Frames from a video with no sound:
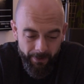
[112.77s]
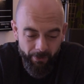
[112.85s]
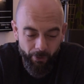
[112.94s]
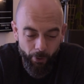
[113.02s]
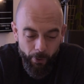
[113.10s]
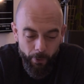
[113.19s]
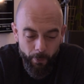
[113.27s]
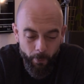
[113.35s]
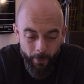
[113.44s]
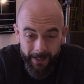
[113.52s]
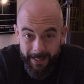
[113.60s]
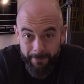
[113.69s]
So
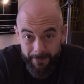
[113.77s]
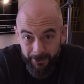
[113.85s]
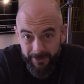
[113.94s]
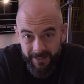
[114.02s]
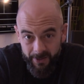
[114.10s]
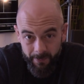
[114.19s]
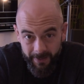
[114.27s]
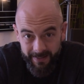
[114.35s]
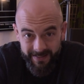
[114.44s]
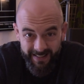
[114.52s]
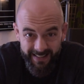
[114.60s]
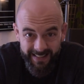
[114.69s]
when I built this
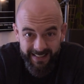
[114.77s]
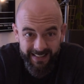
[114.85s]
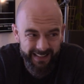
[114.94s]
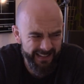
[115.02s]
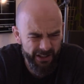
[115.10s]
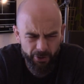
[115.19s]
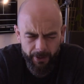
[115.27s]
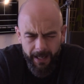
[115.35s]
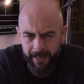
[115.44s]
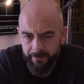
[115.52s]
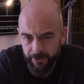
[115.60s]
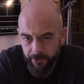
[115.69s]
PC a year and a
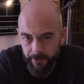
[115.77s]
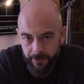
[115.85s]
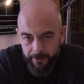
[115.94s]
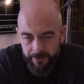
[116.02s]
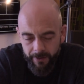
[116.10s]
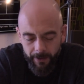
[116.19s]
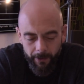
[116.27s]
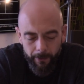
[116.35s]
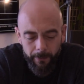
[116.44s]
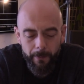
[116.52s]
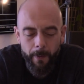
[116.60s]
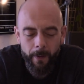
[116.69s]
half, two years
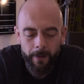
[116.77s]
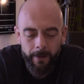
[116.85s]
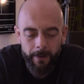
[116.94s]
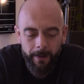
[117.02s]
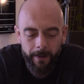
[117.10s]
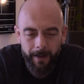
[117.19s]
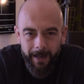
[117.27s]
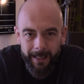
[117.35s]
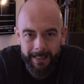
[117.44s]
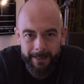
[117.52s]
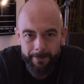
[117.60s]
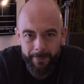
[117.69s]
ago,
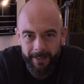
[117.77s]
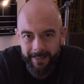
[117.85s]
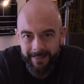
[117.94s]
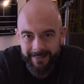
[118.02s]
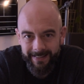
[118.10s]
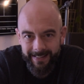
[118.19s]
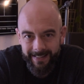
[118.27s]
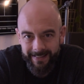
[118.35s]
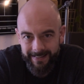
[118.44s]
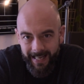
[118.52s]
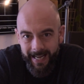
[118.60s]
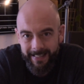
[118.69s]
I paid the
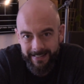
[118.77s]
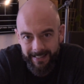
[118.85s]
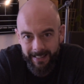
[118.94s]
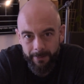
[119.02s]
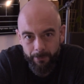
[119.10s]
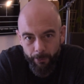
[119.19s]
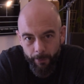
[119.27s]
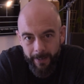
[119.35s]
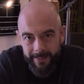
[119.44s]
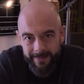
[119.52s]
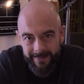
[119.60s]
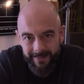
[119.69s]
exact same
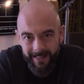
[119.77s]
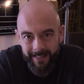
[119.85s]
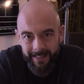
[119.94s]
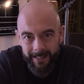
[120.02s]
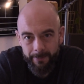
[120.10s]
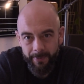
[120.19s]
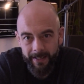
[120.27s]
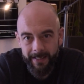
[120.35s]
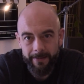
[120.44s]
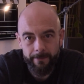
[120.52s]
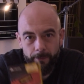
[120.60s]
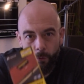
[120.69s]
price that I
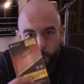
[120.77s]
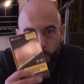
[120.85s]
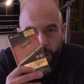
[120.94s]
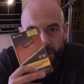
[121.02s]
paid for